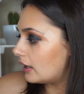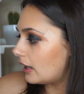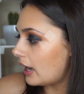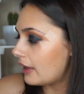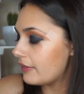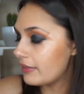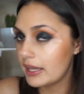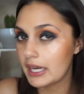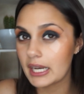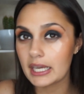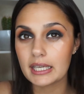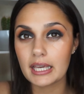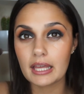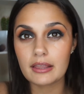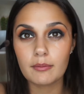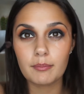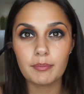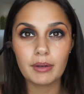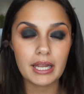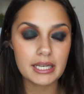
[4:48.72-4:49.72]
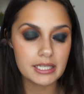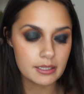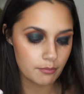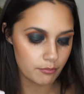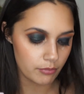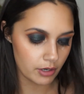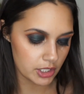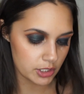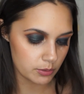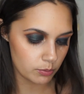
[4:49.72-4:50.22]
And then I get the blending
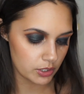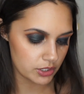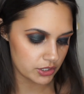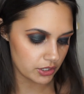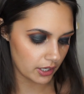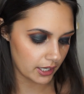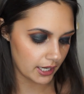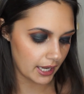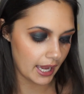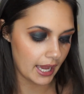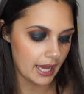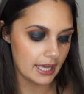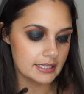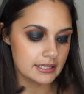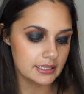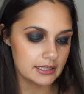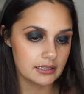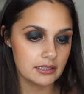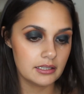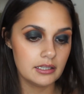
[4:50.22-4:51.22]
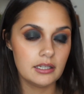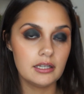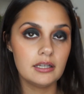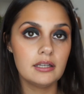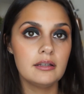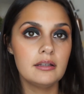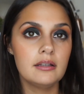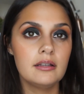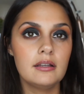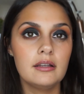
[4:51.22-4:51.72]
brush, which I had
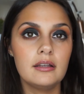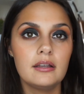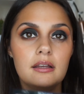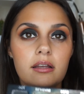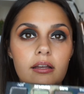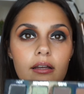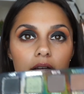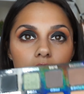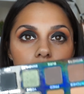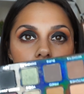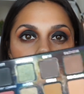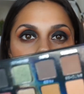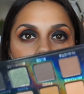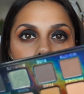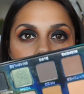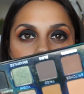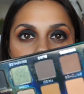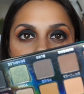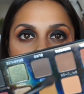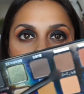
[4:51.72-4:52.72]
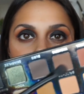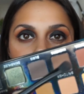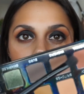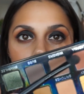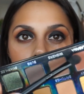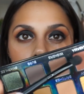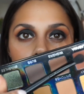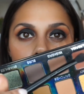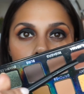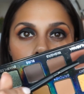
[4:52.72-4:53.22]

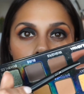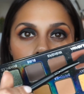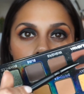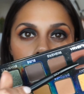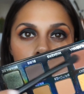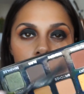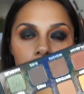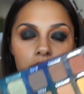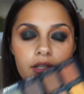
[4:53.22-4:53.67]
Alabama on,